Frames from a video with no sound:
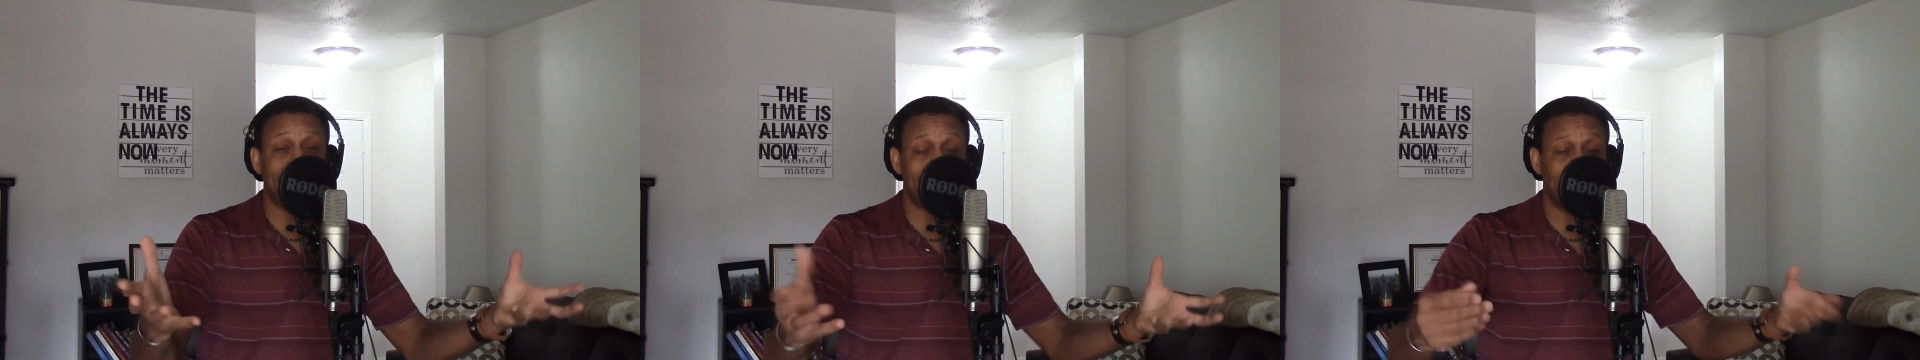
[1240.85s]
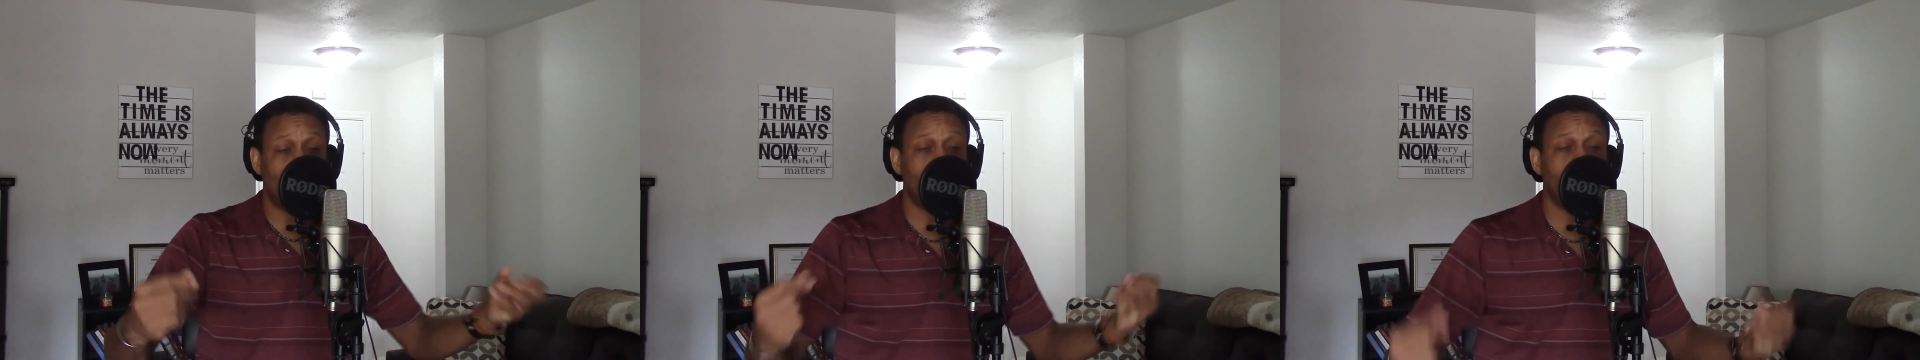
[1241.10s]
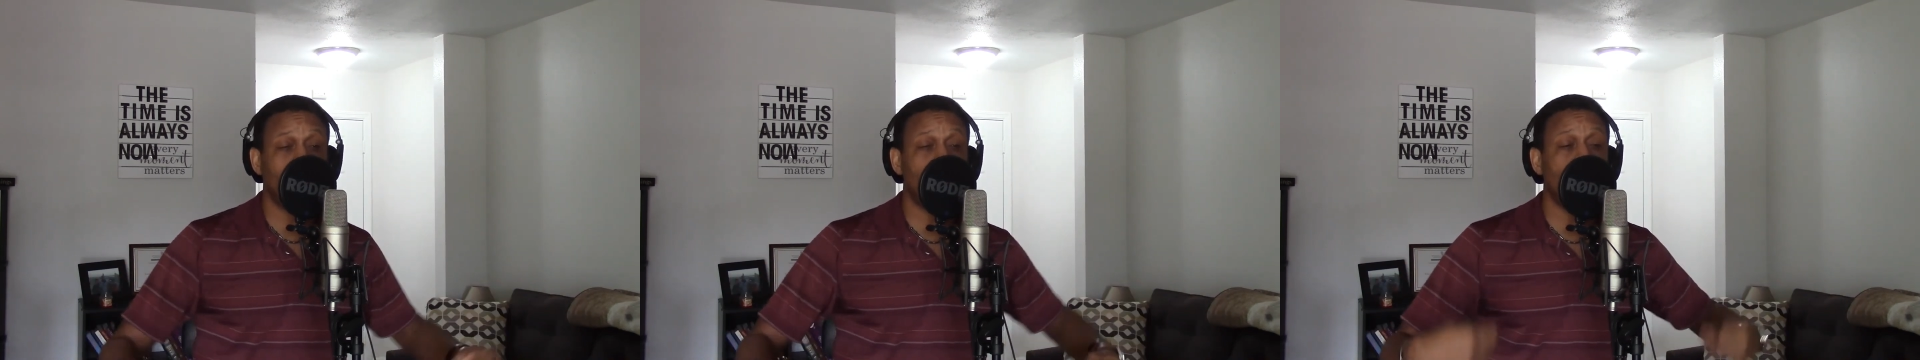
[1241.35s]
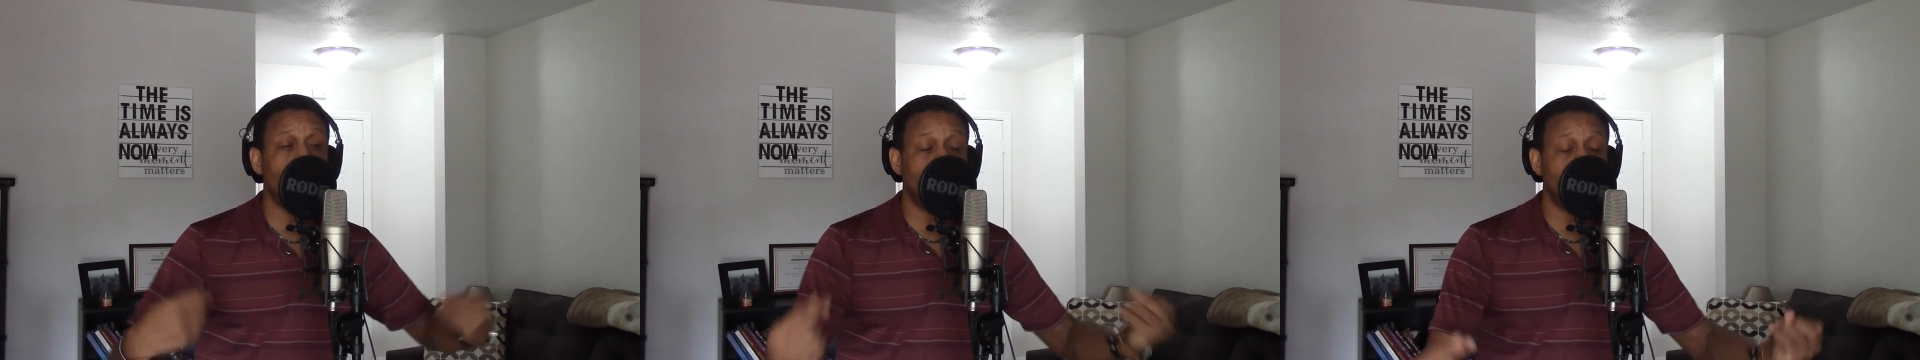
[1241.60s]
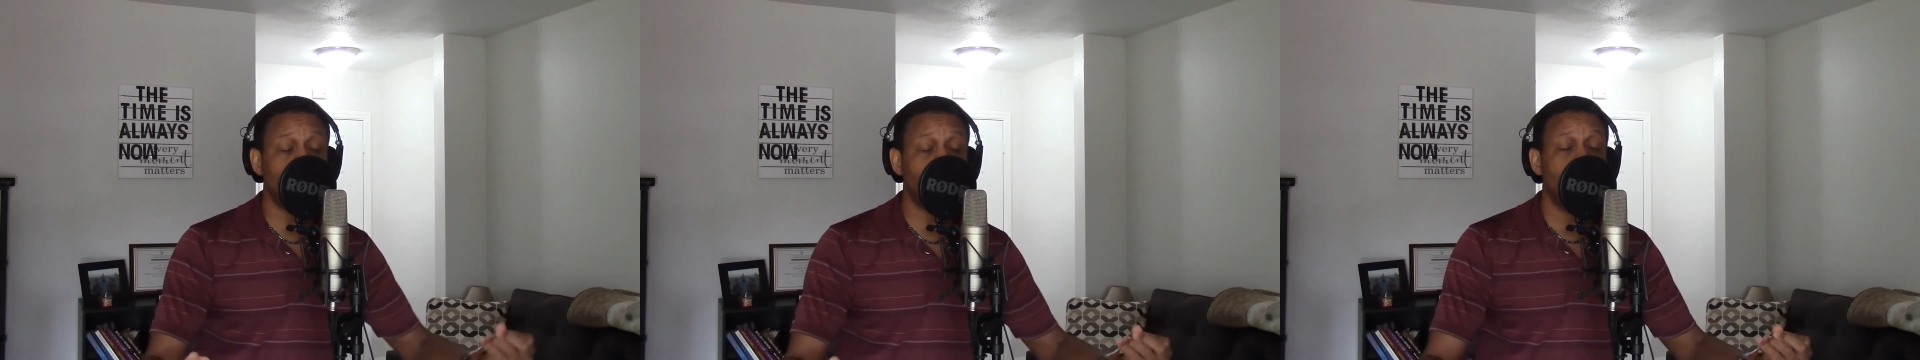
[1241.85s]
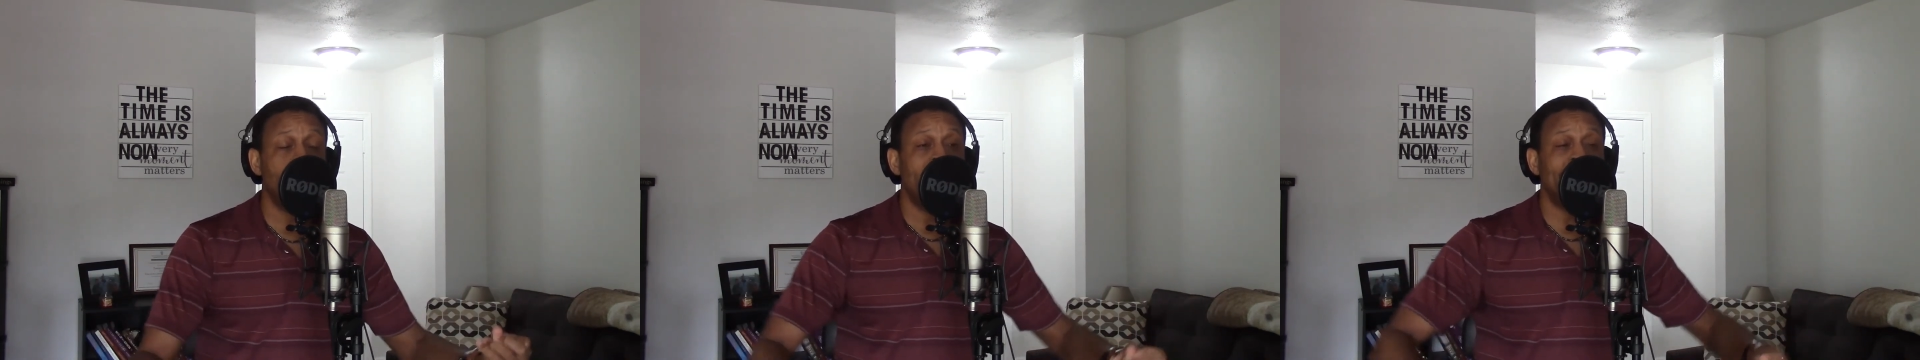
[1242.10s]
I want to encourage
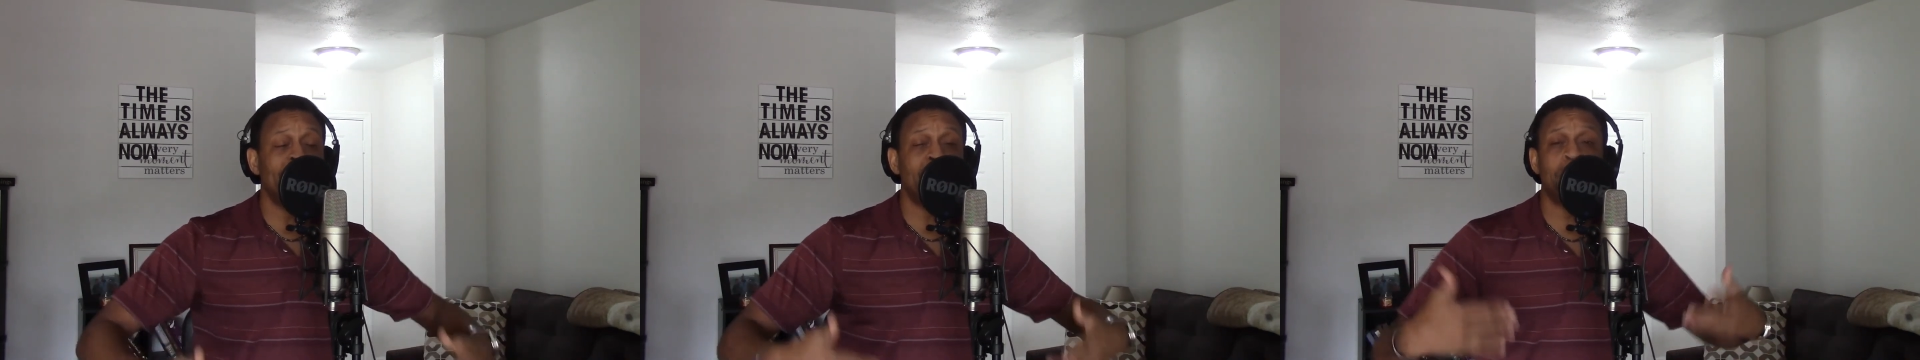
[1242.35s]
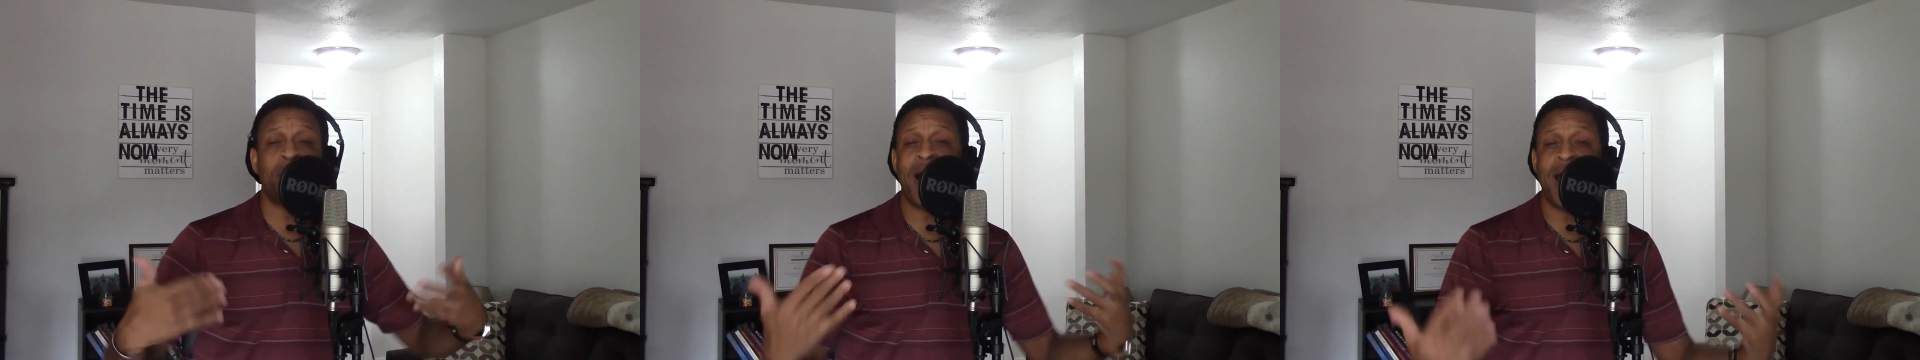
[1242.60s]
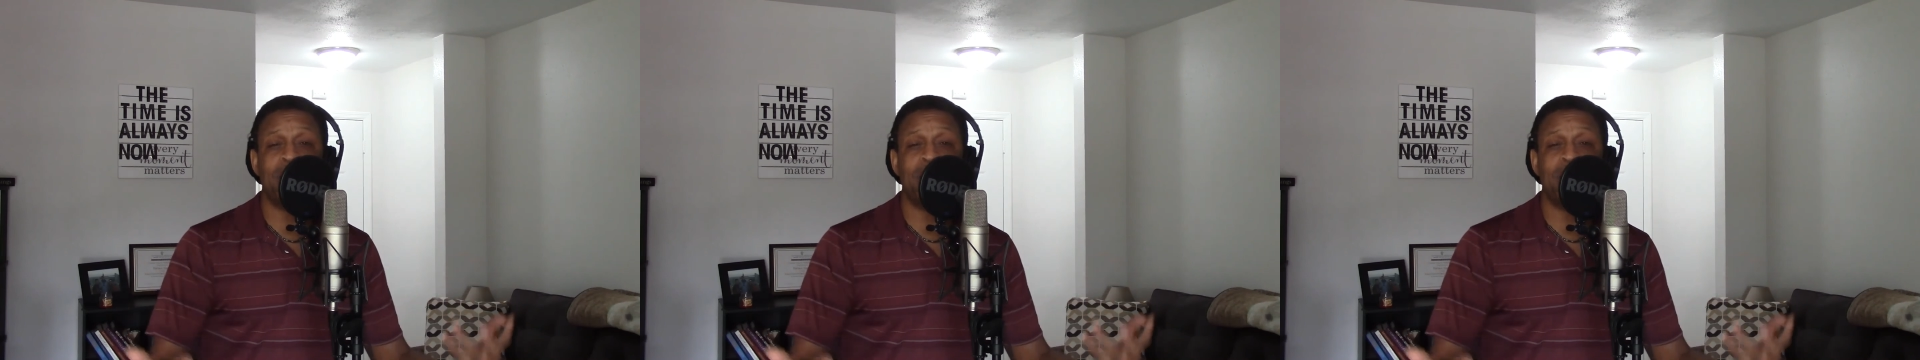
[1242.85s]
and inspire